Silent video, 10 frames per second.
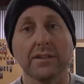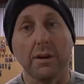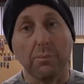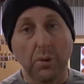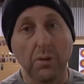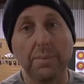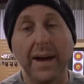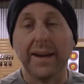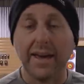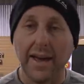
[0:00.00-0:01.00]
So pull
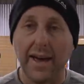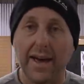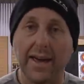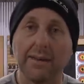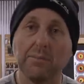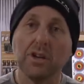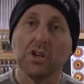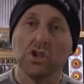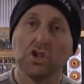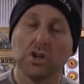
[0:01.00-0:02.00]
back, aim,
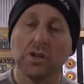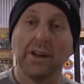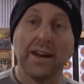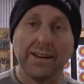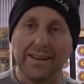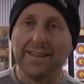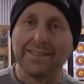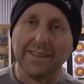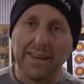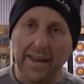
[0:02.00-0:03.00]
shoot, and
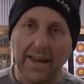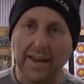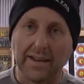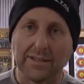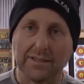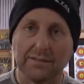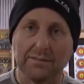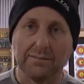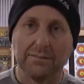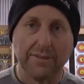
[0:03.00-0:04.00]
hit the X.
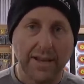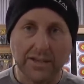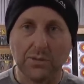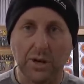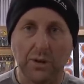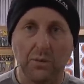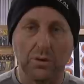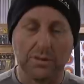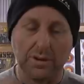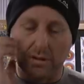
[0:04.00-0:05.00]
That's what I
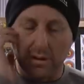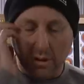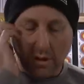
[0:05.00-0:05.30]
wanted.